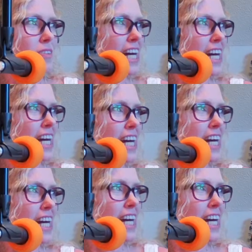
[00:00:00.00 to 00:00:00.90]
kind of the
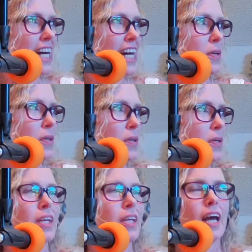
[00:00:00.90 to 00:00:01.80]
intro to yeah.
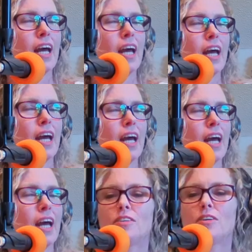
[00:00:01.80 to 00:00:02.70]
it,
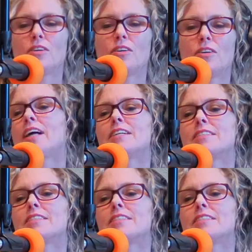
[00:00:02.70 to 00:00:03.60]
and
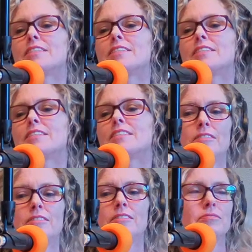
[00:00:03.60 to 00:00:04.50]
realized that
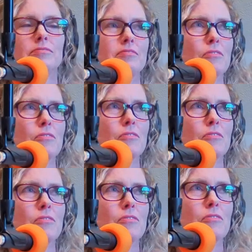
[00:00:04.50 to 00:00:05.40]
Sara
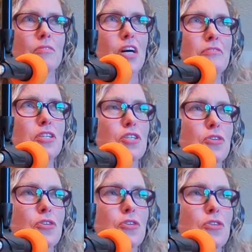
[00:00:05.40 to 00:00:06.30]
self
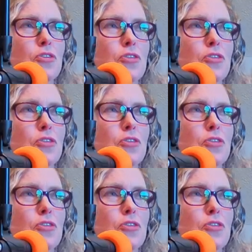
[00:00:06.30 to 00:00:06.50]
described